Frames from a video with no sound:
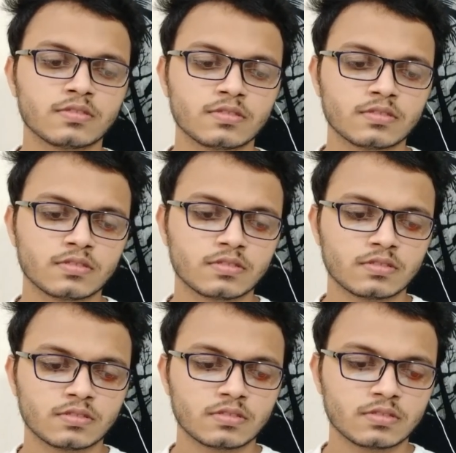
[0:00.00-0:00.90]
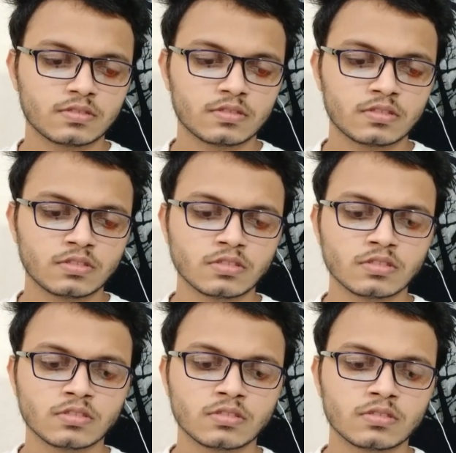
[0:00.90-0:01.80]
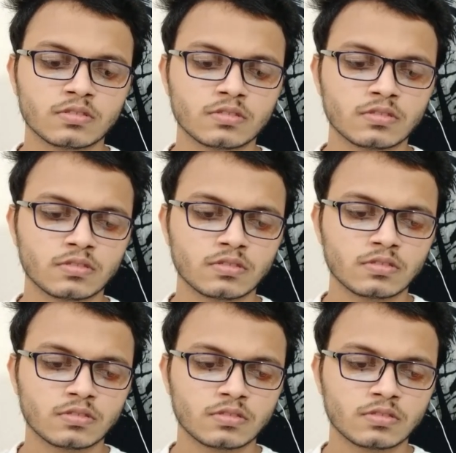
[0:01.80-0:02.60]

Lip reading: (silent)